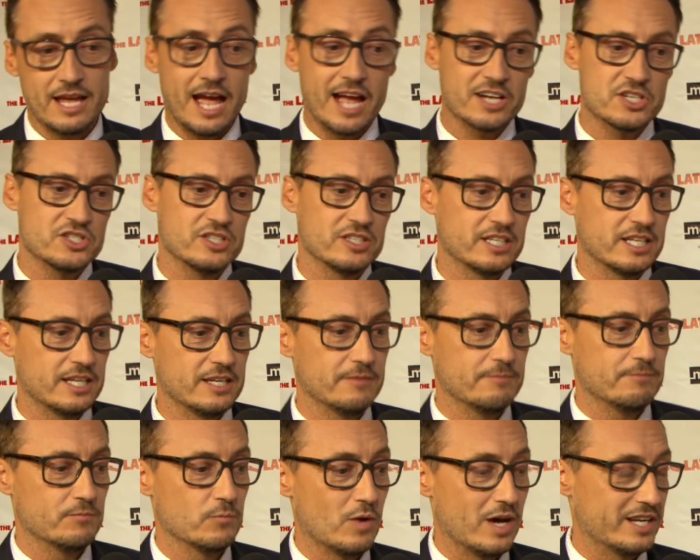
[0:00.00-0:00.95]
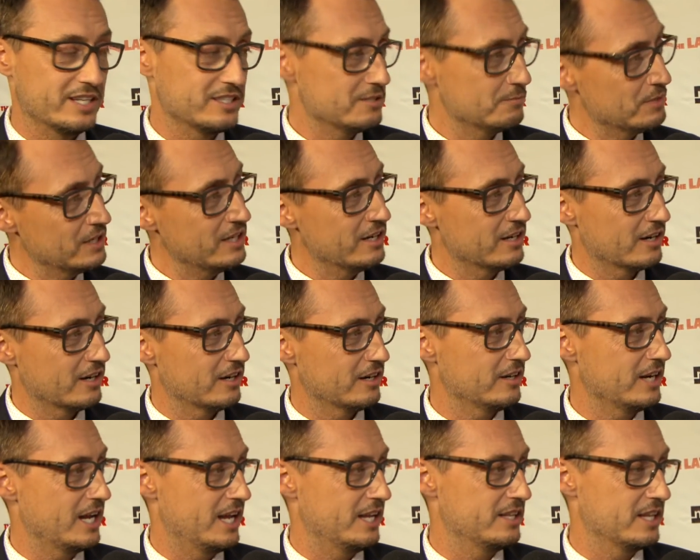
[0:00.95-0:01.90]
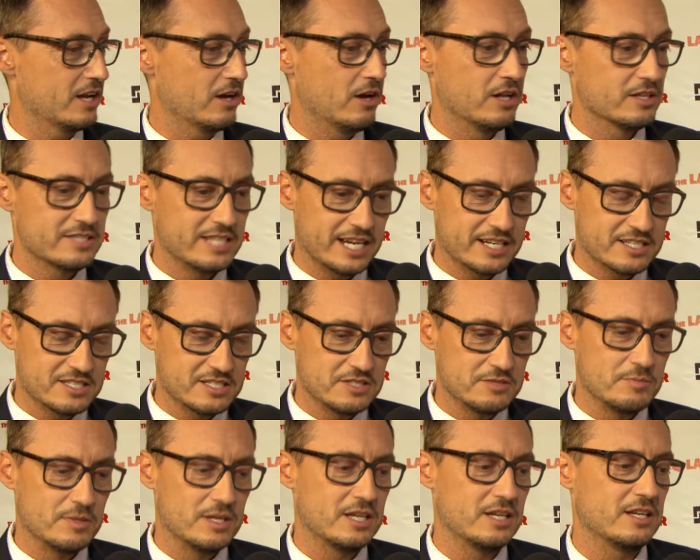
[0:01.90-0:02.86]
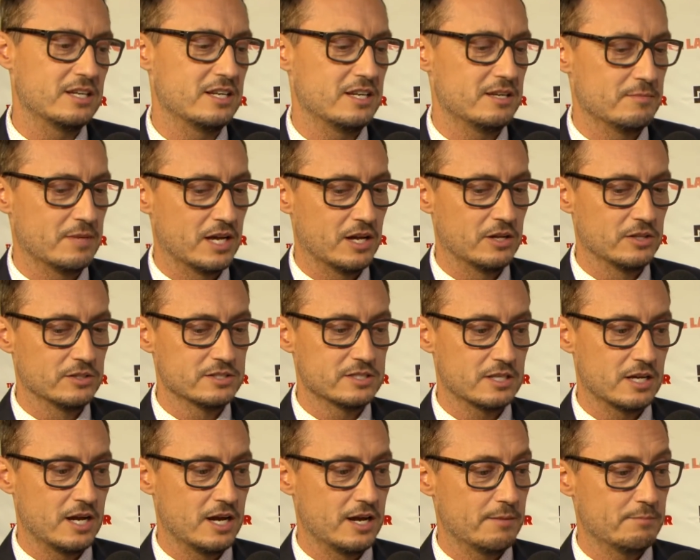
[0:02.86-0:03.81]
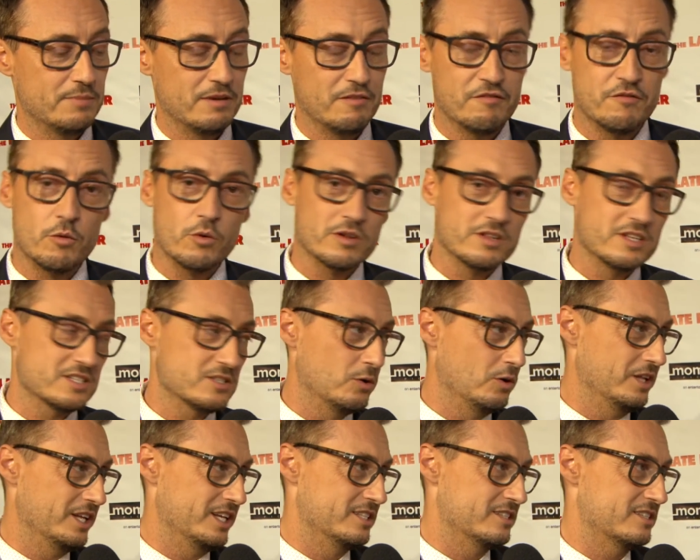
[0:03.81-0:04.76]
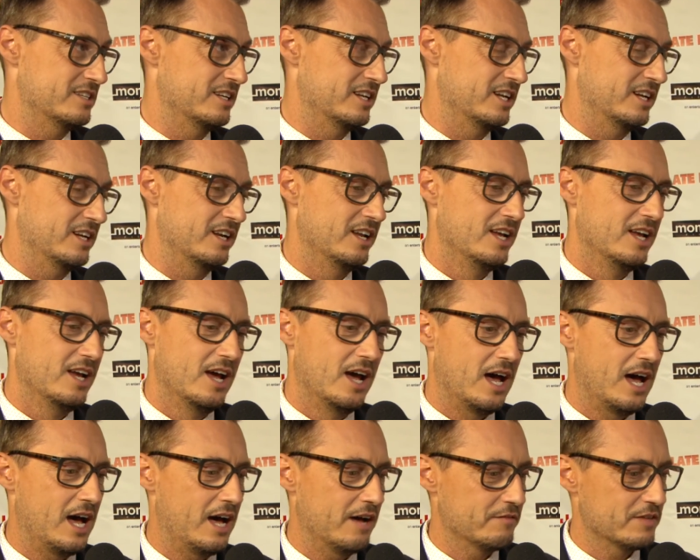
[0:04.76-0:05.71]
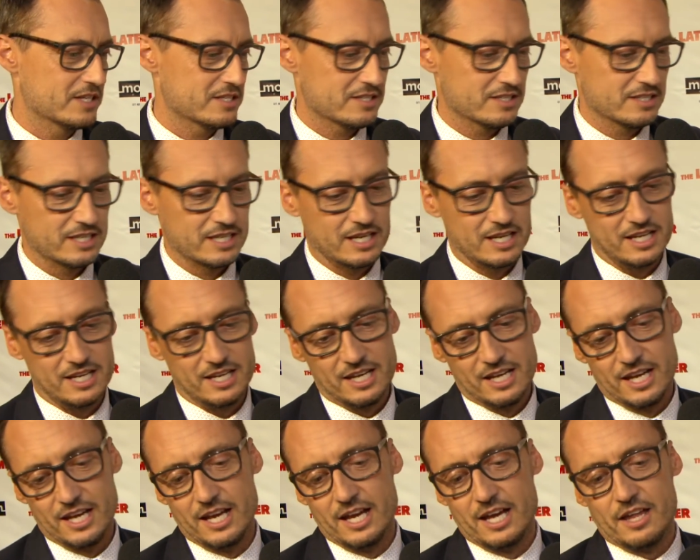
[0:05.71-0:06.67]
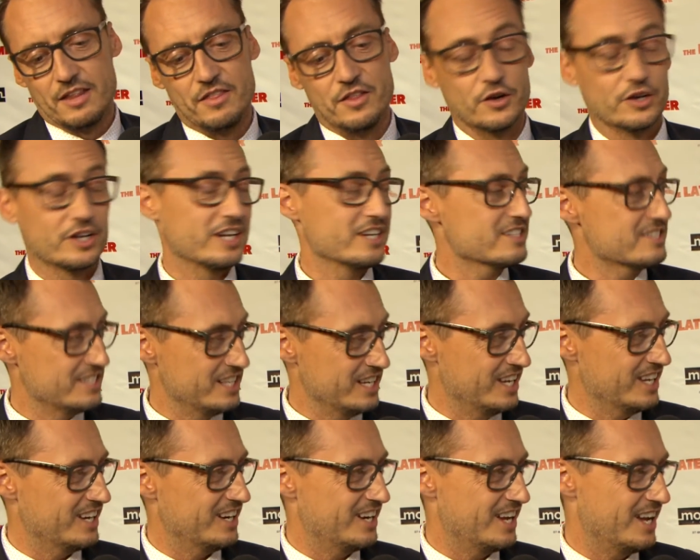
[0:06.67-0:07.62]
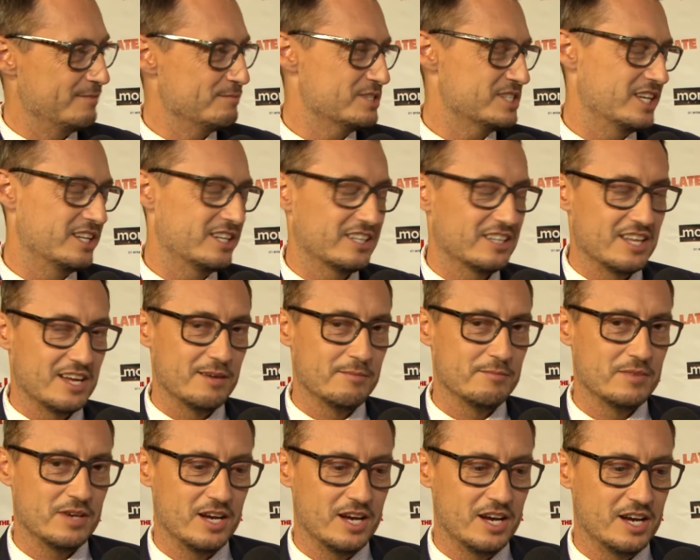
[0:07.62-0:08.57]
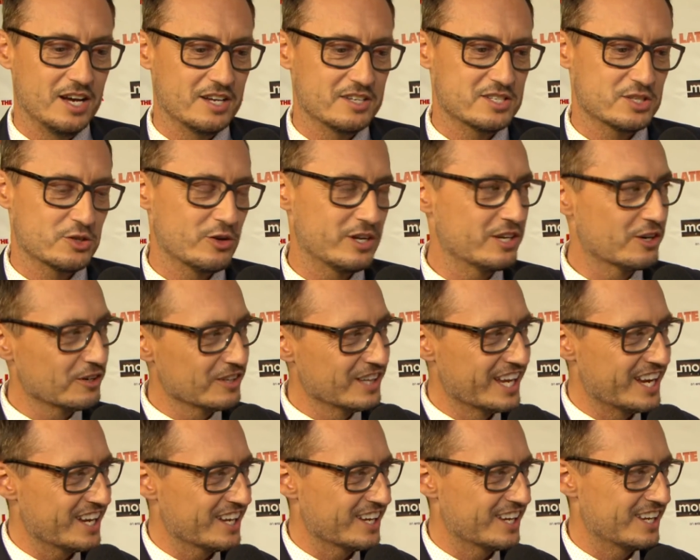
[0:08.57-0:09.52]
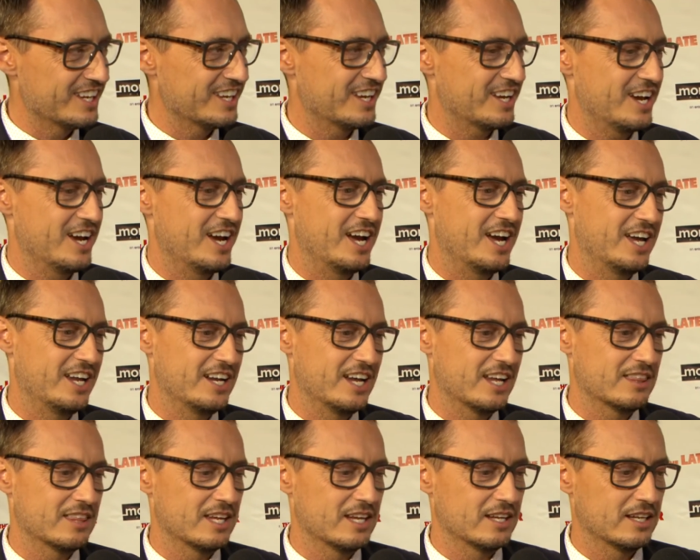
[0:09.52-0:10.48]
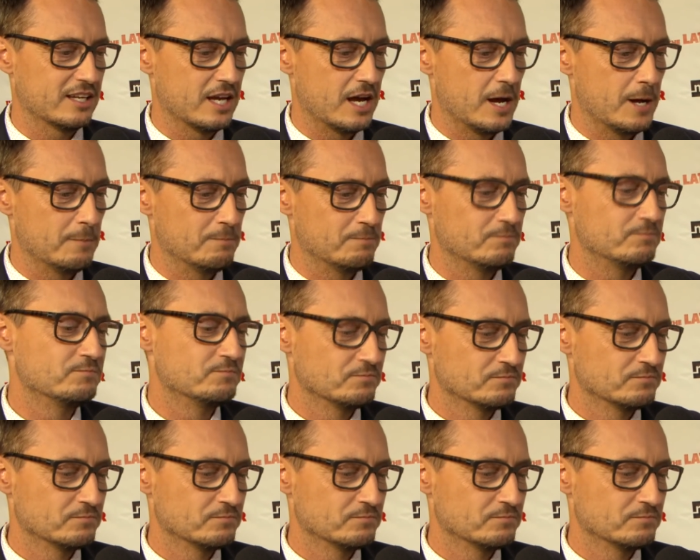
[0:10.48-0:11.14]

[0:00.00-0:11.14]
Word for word: actually wanted to be here and they all texted me and emailed uh, before this whole incident. Obviously, they're going to see it. I'm sending them a screener link, and I think um,